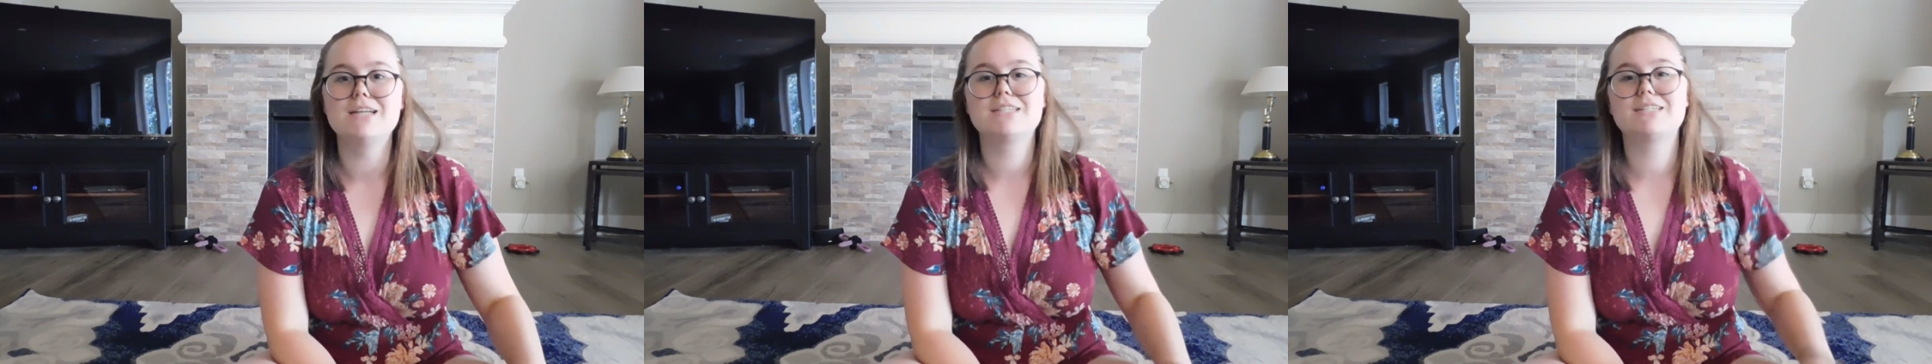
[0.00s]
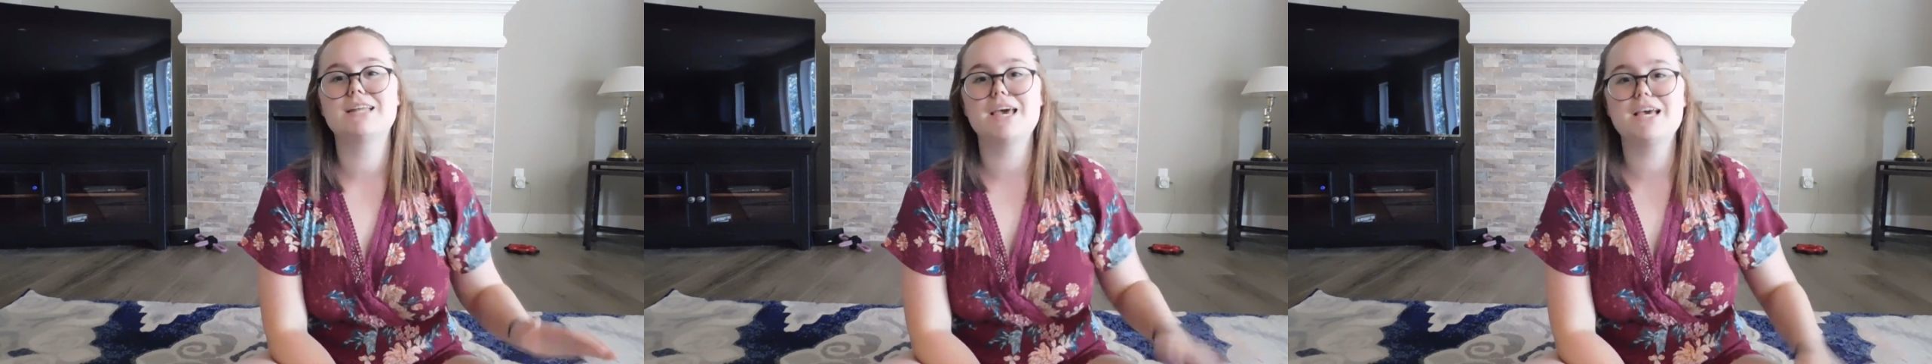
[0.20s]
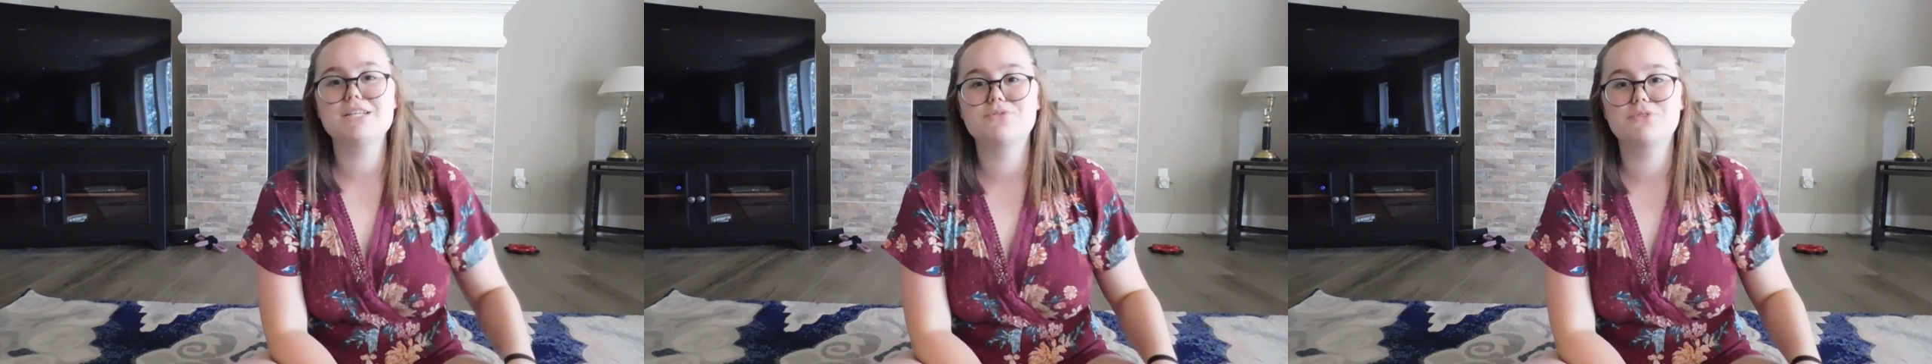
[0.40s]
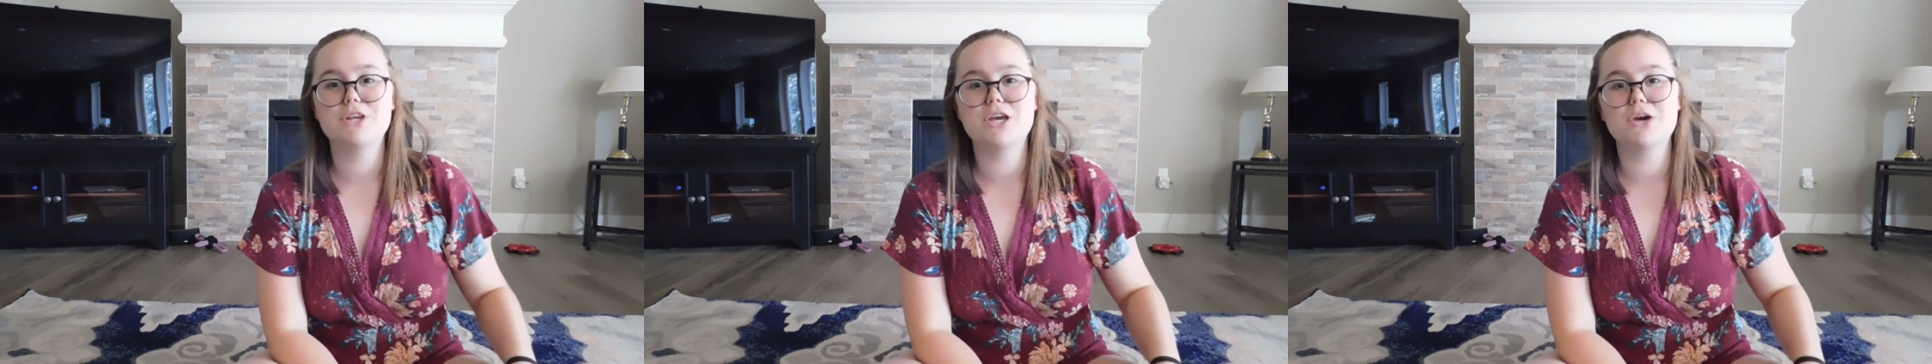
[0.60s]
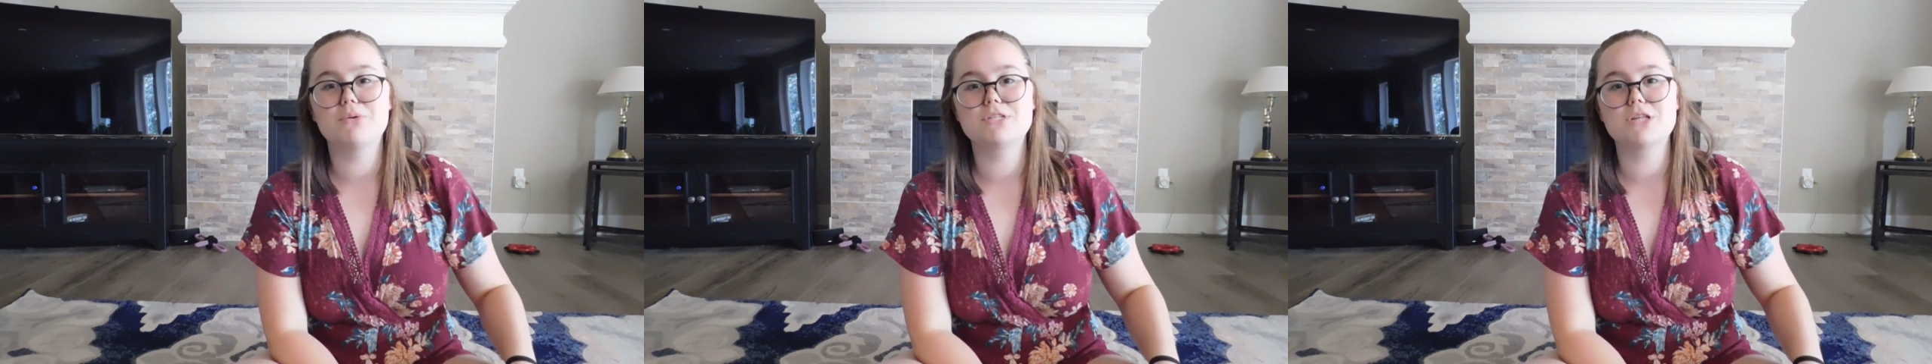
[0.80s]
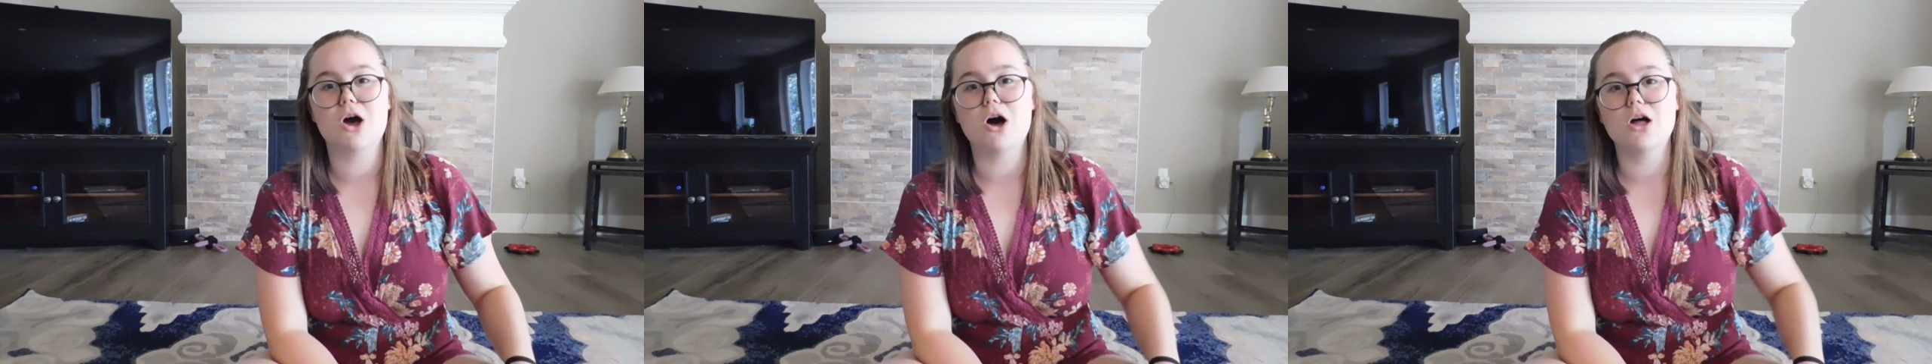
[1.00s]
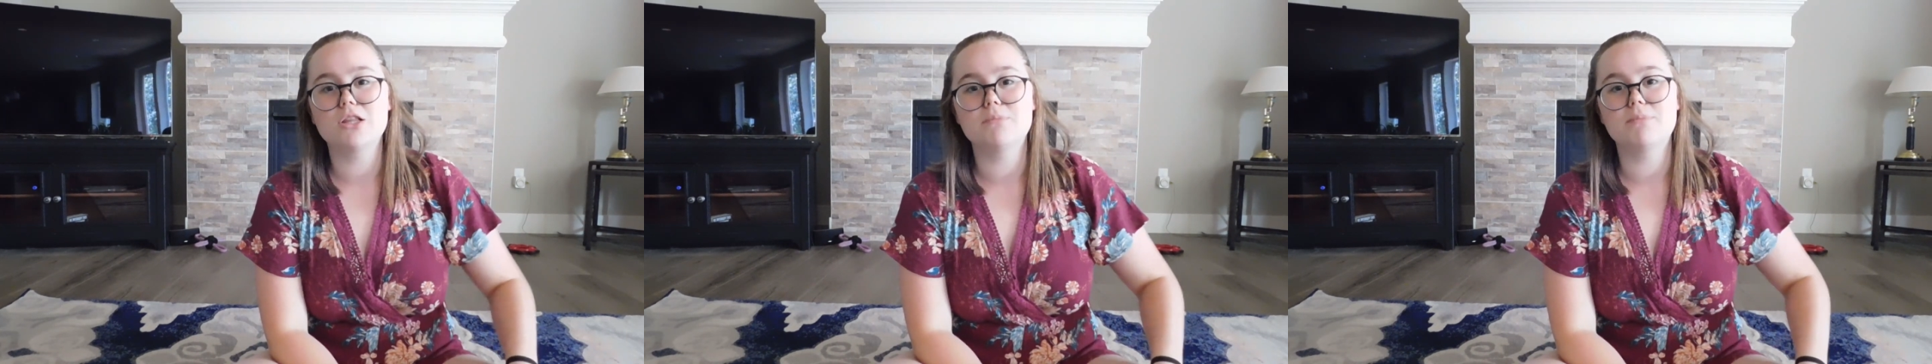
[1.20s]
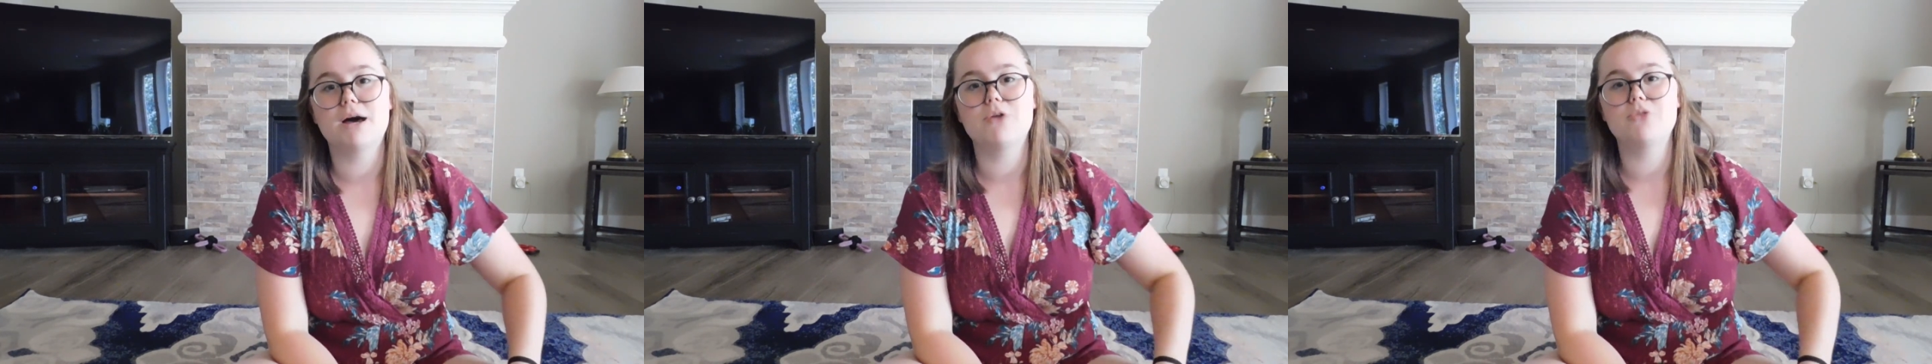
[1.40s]
Today's video is
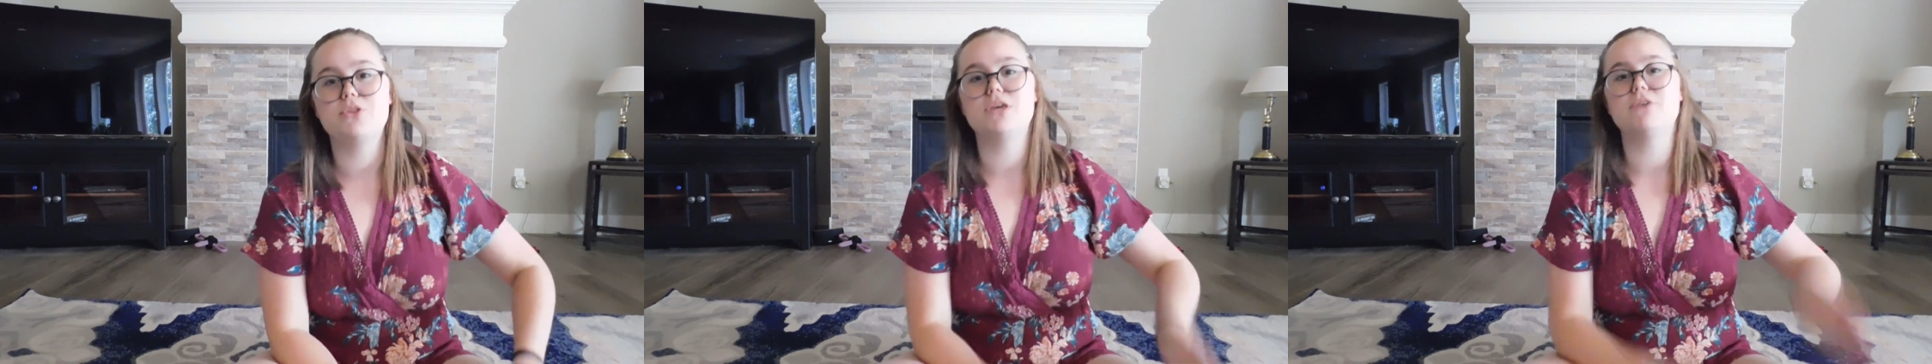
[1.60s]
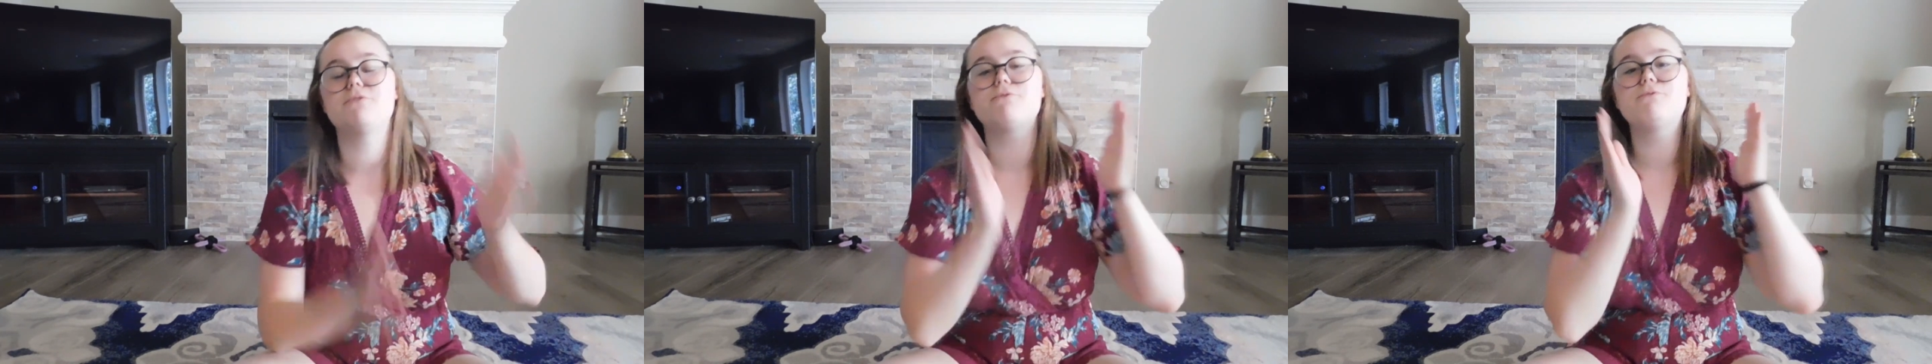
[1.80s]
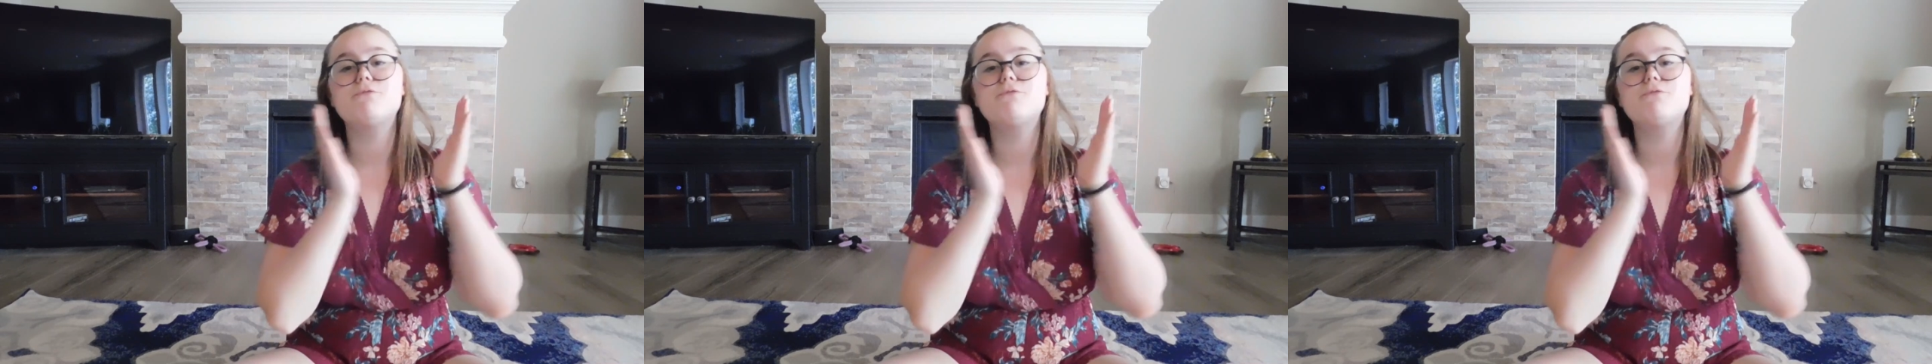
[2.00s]
all about the